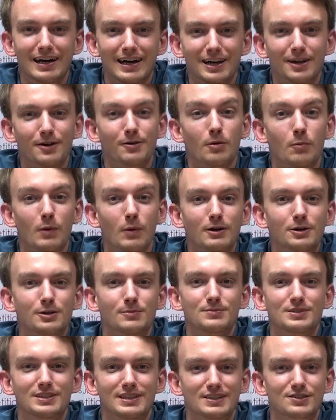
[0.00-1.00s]
Hello and
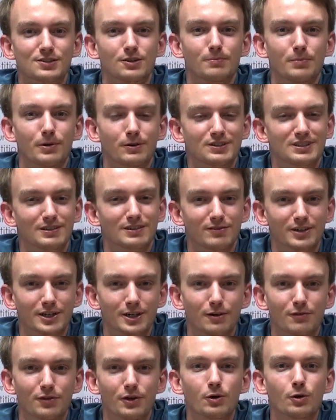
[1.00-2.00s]
welcome to this unboxing
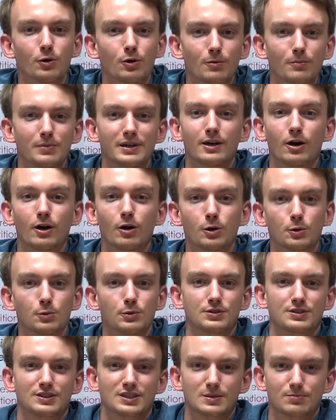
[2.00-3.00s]
video of the Hornby
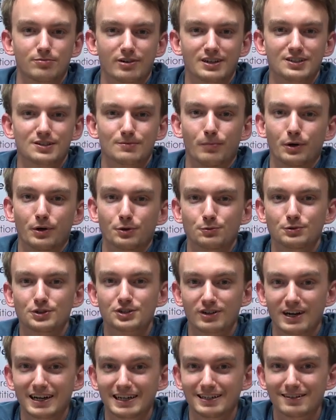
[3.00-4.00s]
Hogwarts Express model
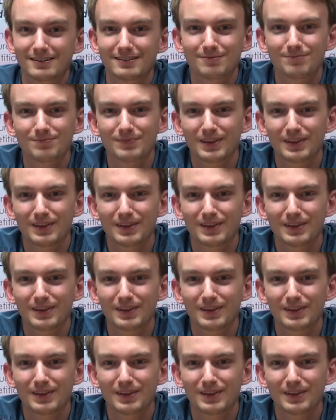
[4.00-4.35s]
train.